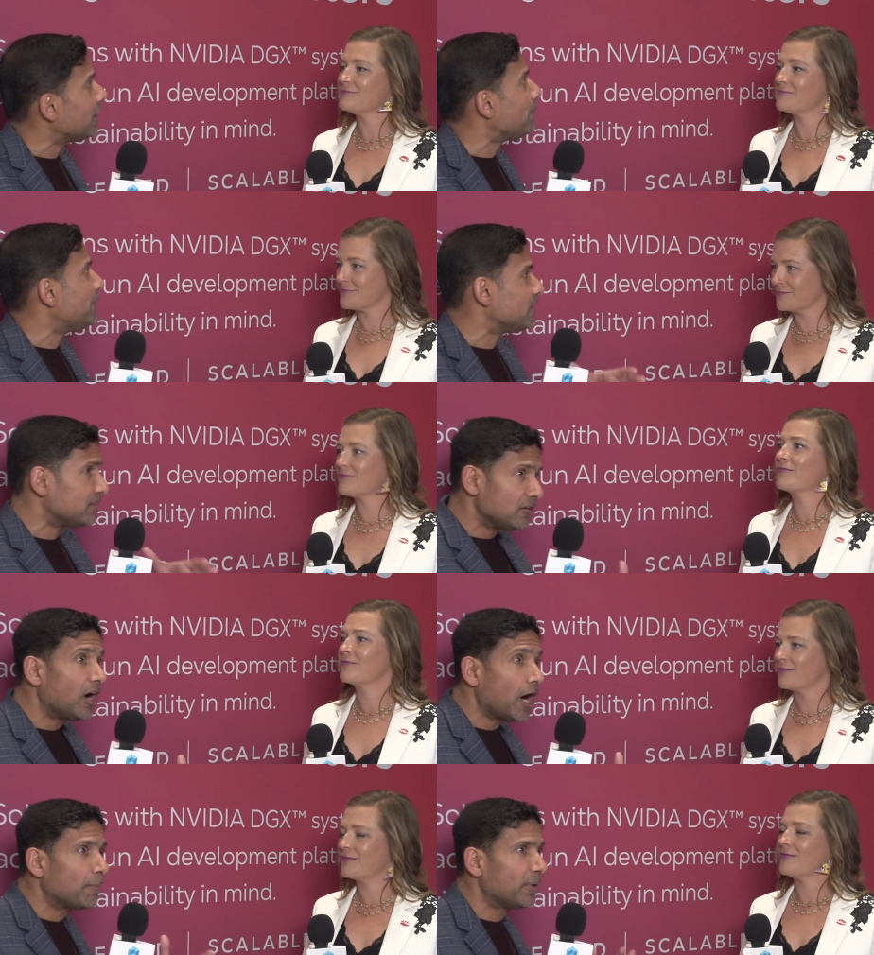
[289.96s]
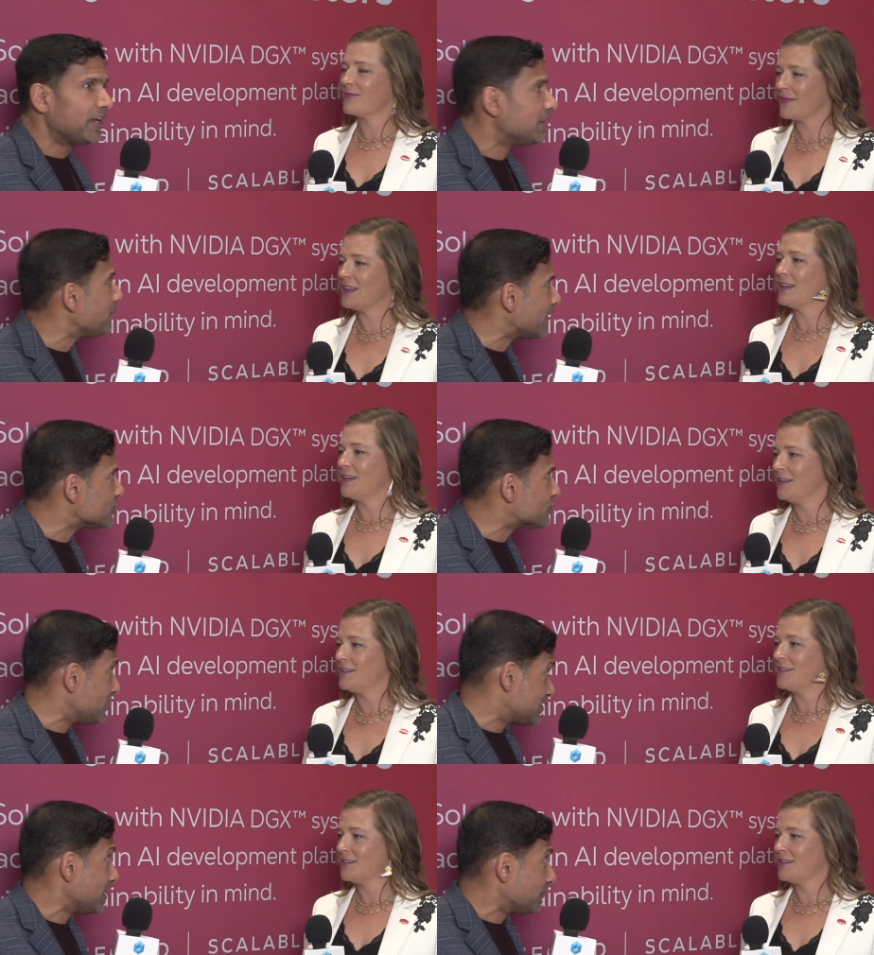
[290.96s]
Speaker 1: up and operate and manage
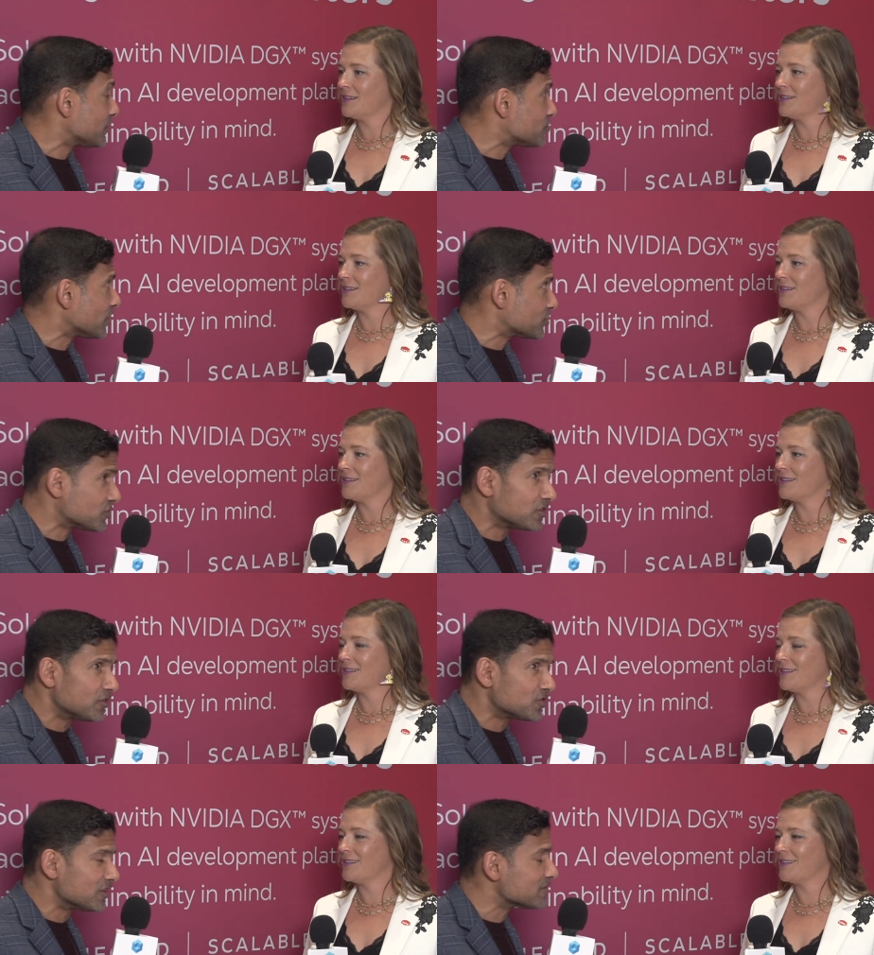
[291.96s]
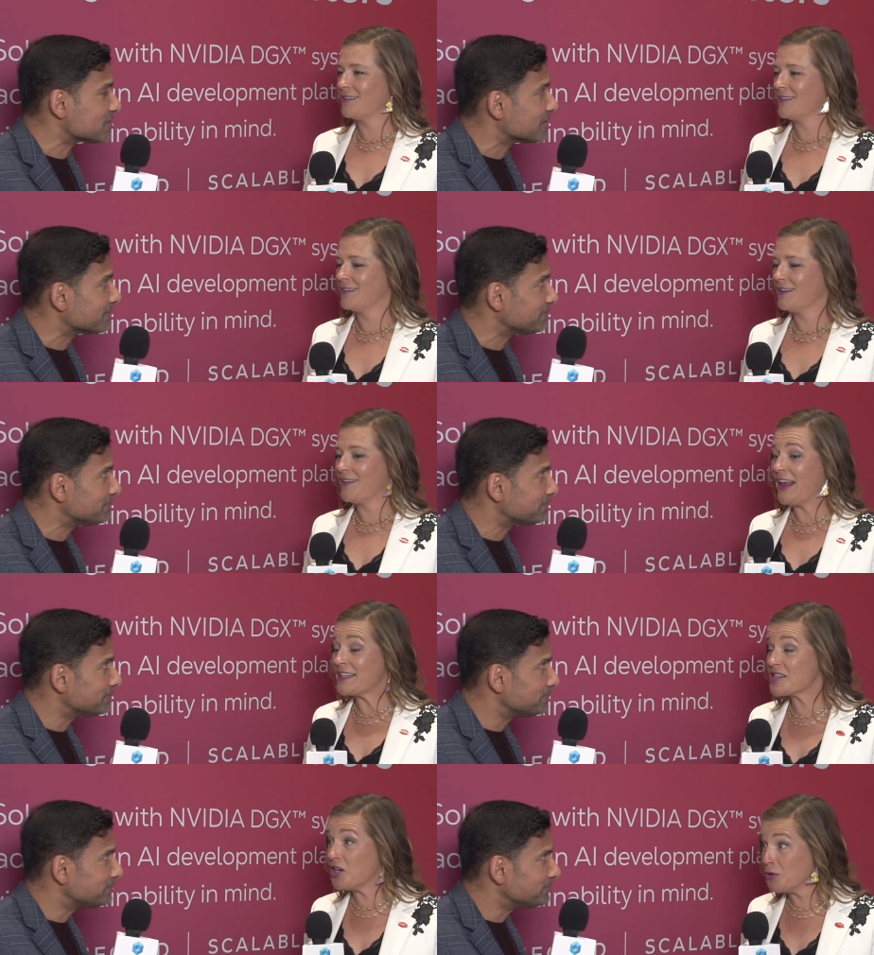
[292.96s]
these infrastructure solutions.
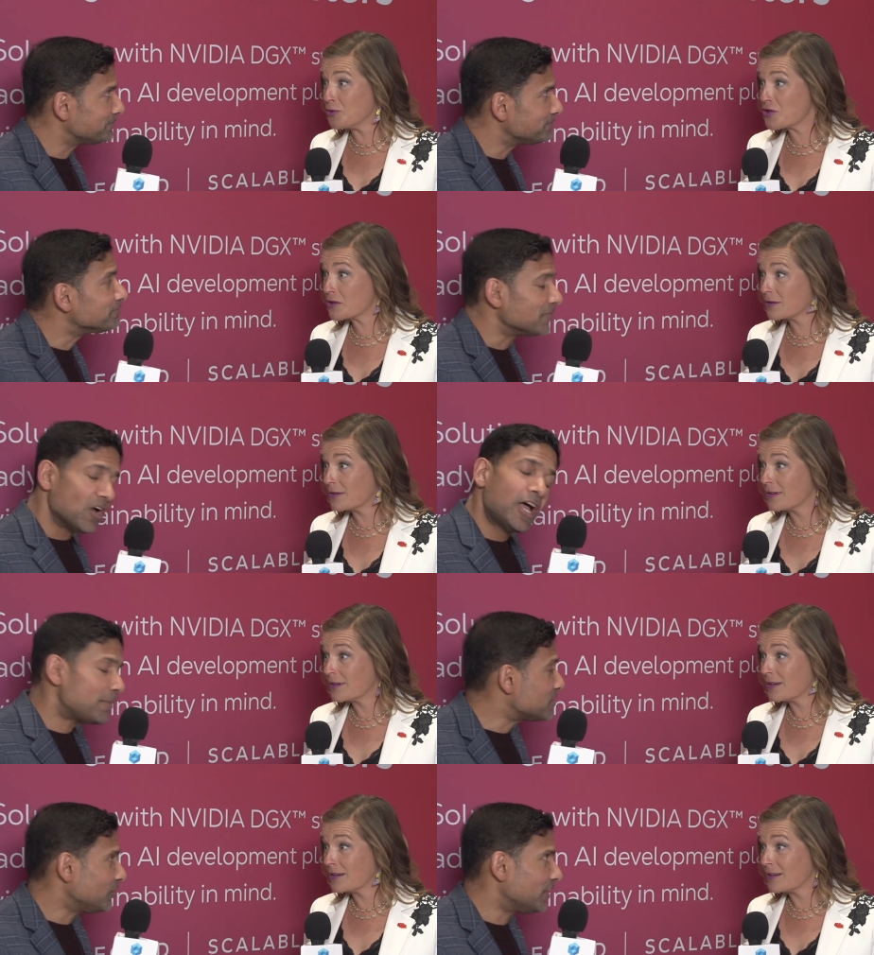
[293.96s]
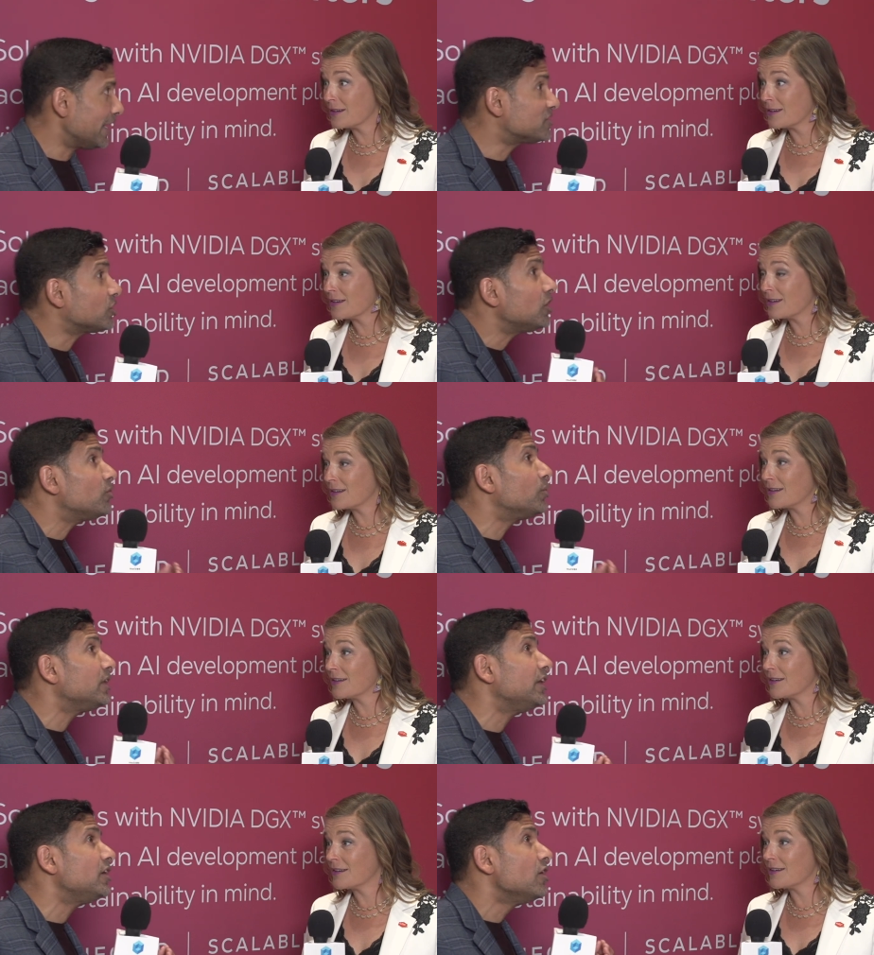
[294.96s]
Speaker 2: That's huge.
Speaker 1: Absolutely. It's going to
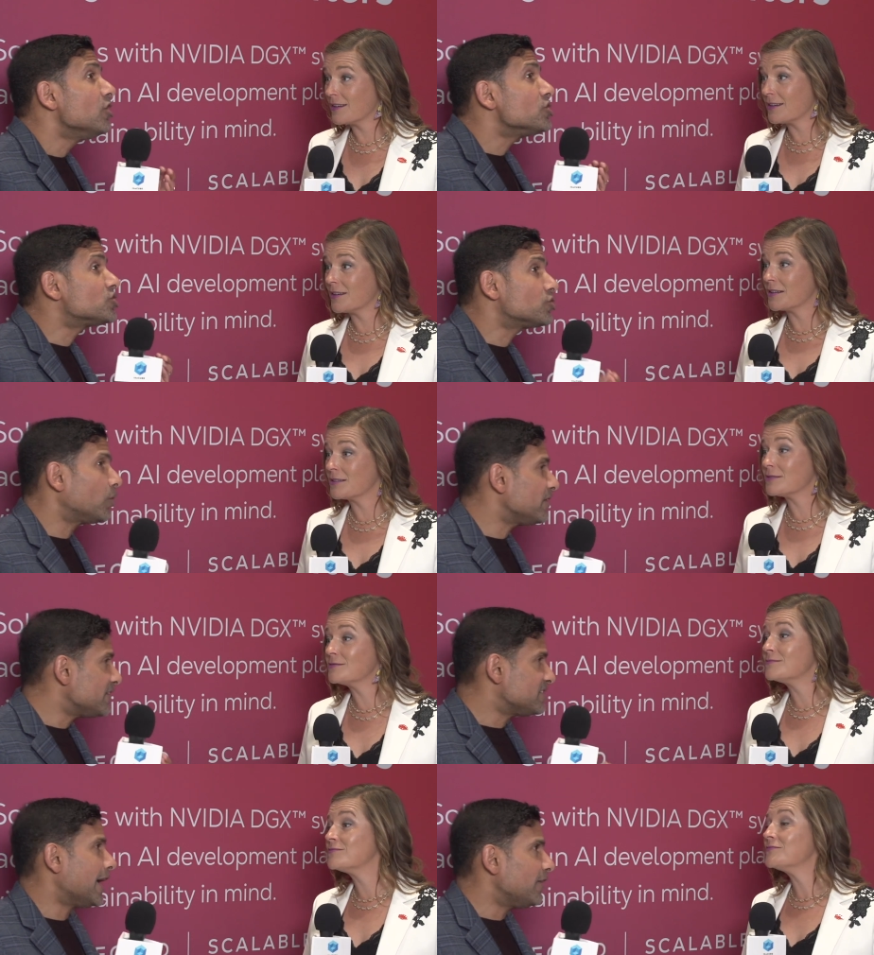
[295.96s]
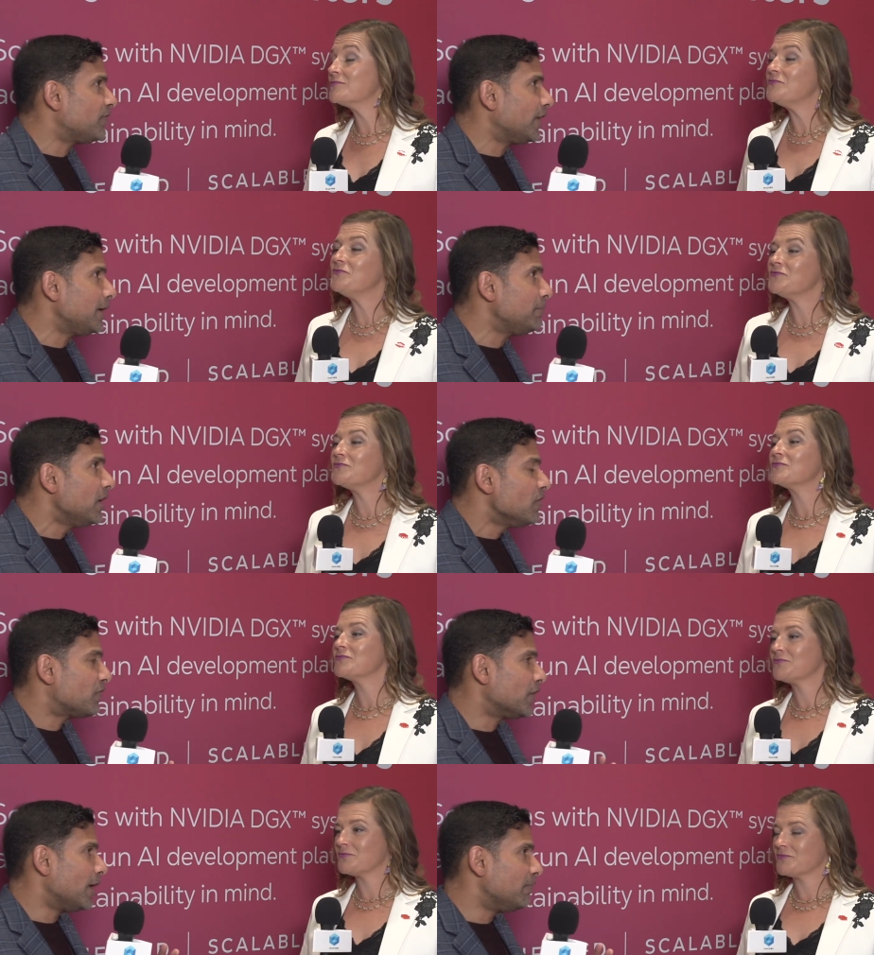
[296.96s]
really shorten the time frame
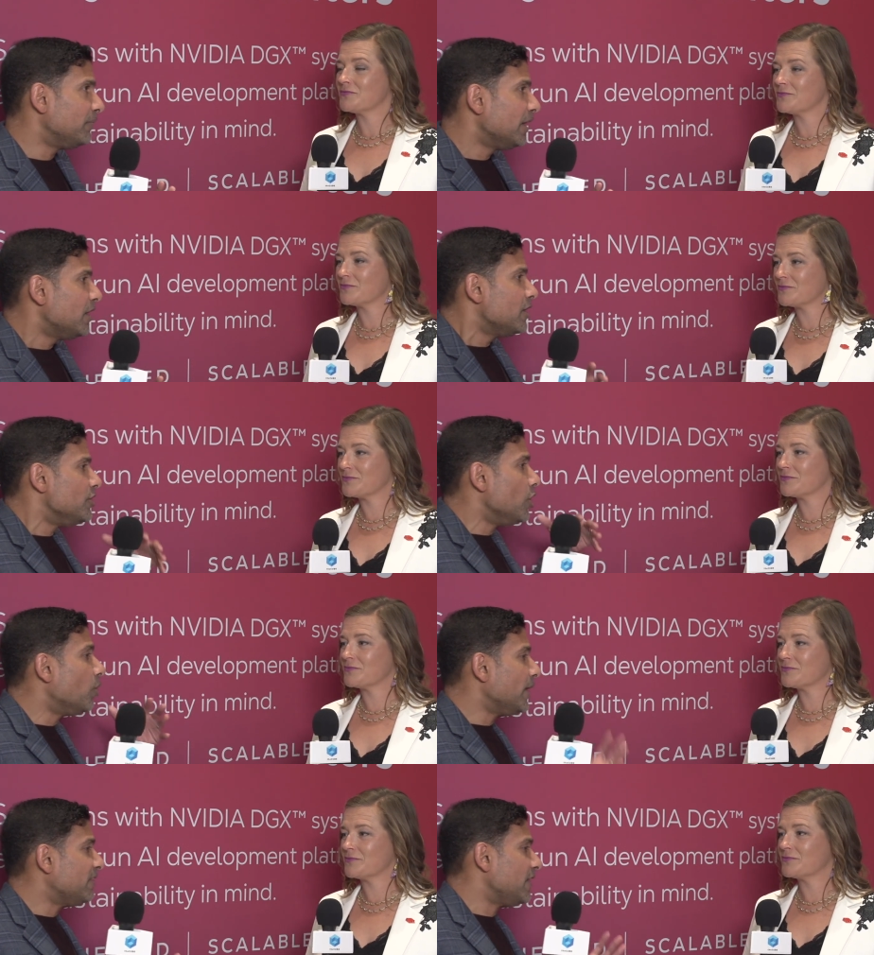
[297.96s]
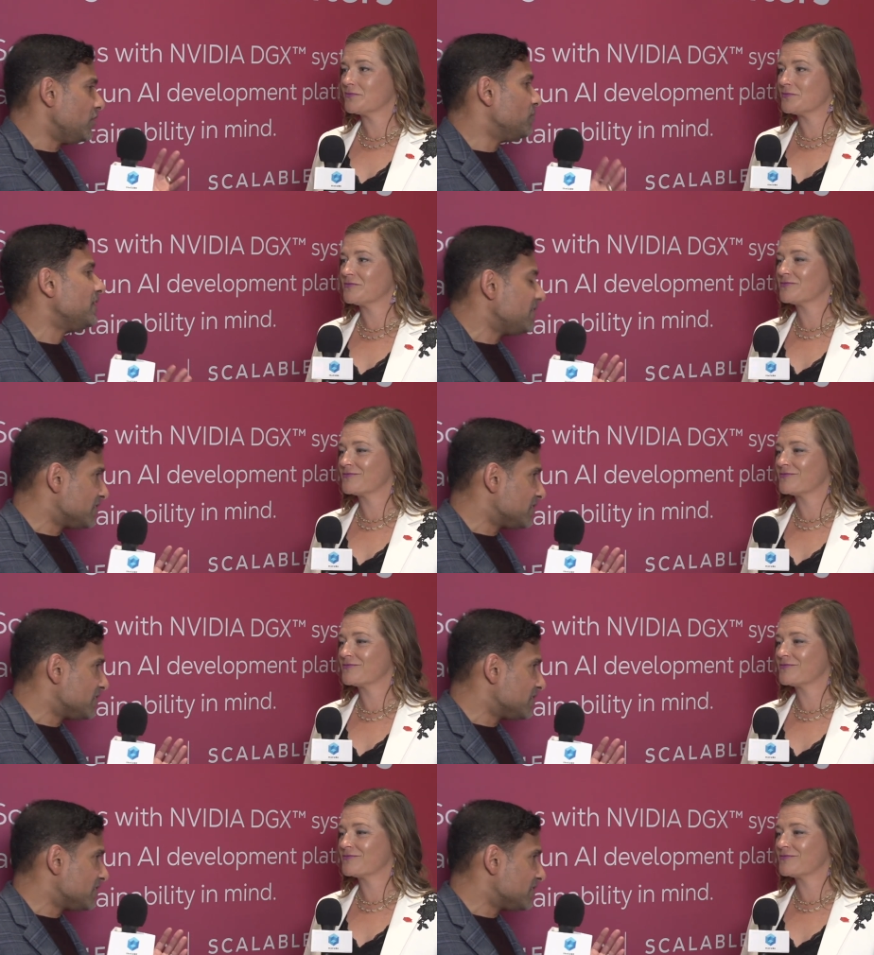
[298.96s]
from knowing that you need